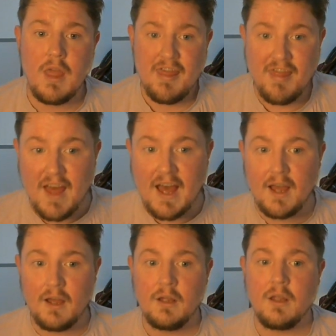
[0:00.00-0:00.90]

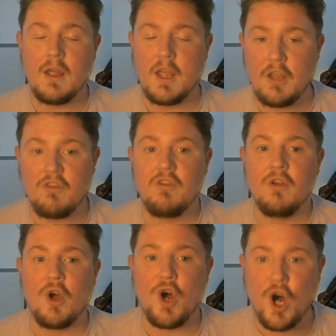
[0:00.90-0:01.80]
That is
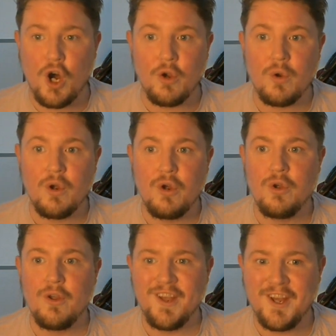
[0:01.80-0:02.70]
how
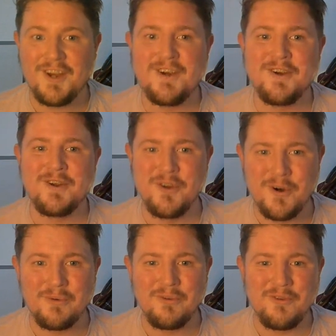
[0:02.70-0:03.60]
it
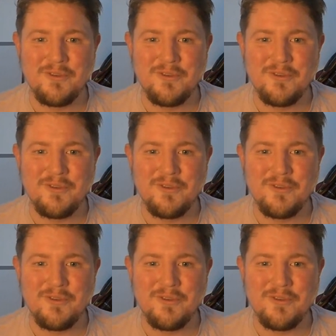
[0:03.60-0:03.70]
goes.